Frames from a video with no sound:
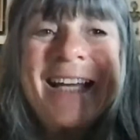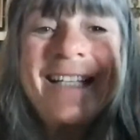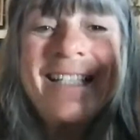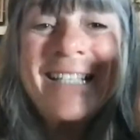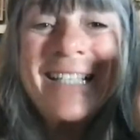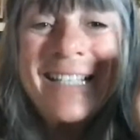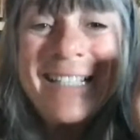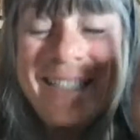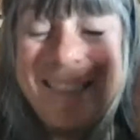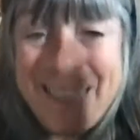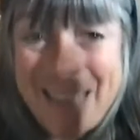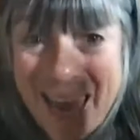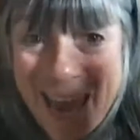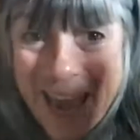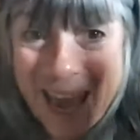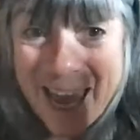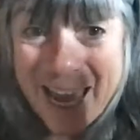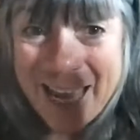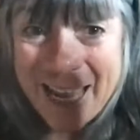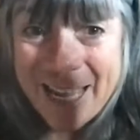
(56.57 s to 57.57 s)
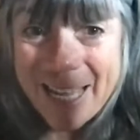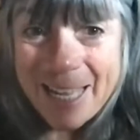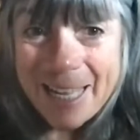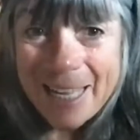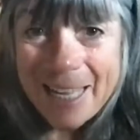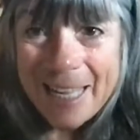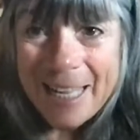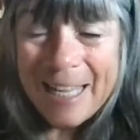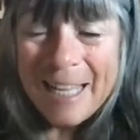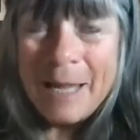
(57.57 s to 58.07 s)
Today
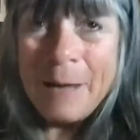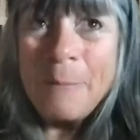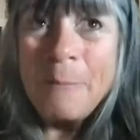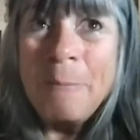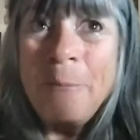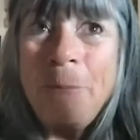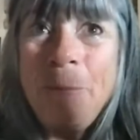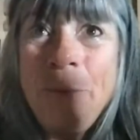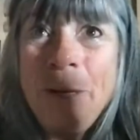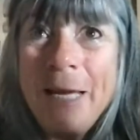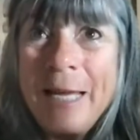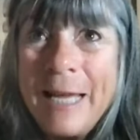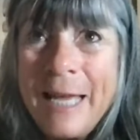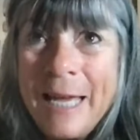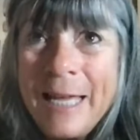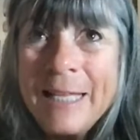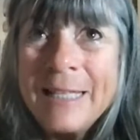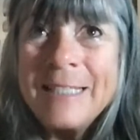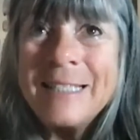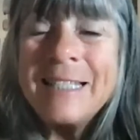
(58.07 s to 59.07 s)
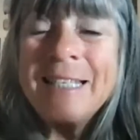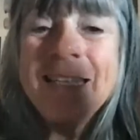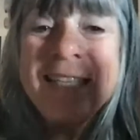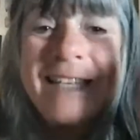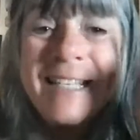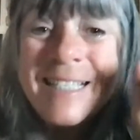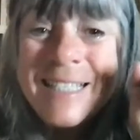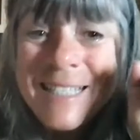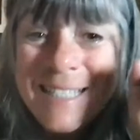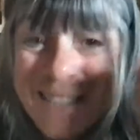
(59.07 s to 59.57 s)
begins the
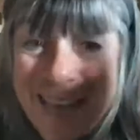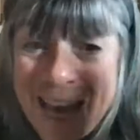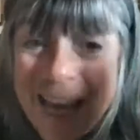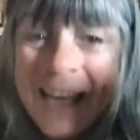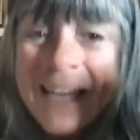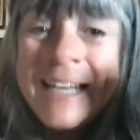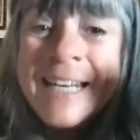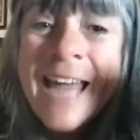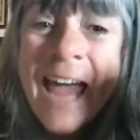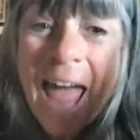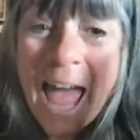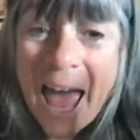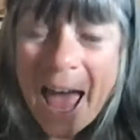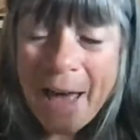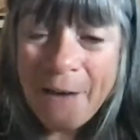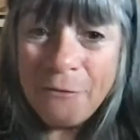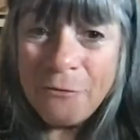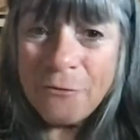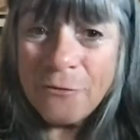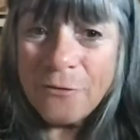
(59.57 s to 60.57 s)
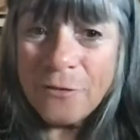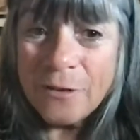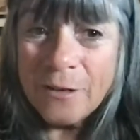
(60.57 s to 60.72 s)
second half